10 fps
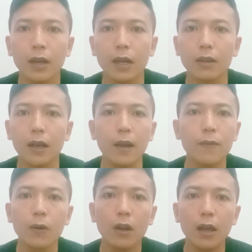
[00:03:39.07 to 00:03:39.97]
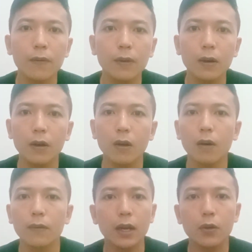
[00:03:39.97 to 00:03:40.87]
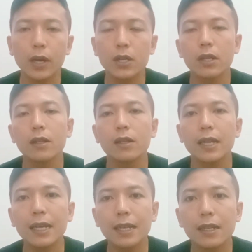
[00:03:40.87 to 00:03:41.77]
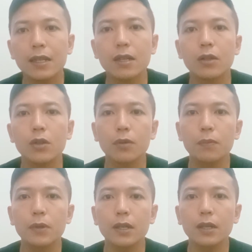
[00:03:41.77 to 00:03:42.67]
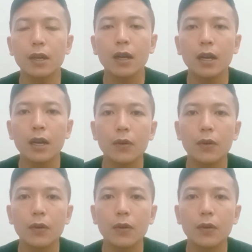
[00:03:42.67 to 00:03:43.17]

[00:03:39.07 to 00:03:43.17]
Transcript: at every level of education needs to be